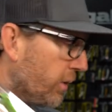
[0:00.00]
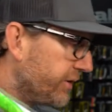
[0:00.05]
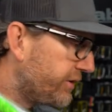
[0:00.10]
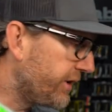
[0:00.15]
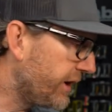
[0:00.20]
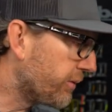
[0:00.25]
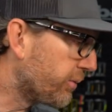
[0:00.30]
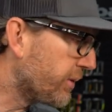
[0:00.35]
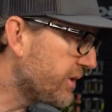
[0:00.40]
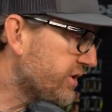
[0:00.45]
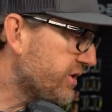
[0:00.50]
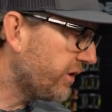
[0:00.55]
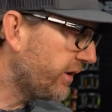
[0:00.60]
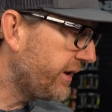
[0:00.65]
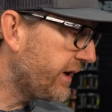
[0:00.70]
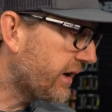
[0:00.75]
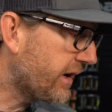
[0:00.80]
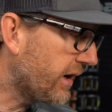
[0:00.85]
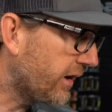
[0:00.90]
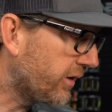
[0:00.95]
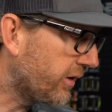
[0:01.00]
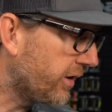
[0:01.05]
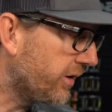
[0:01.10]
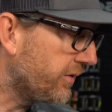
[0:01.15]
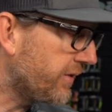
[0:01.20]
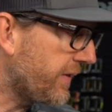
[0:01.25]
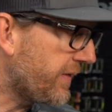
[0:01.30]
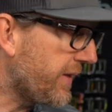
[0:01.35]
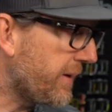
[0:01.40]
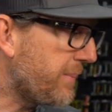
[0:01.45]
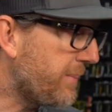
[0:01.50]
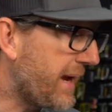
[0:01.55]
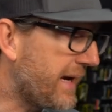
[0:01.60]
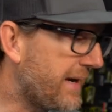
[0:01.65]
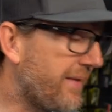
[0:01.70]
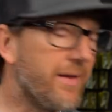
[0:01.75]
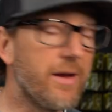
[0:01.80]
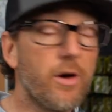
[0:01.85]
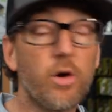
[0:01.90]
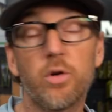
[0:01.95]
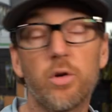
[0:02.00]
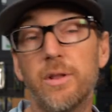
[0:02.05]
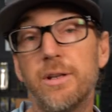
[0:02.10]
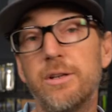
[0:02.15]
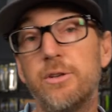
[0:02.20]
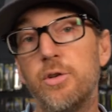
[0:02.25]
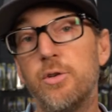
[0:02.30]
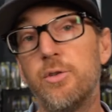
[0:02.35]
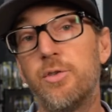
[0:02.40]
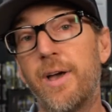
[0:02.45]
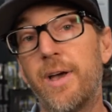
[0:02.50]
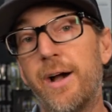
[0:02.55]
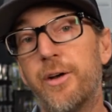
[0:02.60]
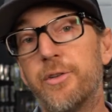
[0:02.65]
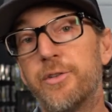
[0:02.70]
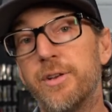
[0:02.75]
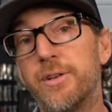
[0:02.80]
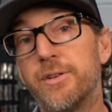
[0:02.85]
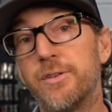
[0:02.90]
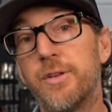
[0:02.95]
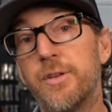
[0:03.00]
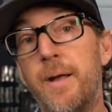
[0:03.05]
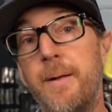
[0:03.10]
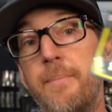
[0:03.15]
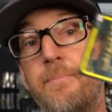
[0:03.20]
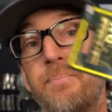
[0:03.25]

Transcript: was originally a color that they made in the early 2000s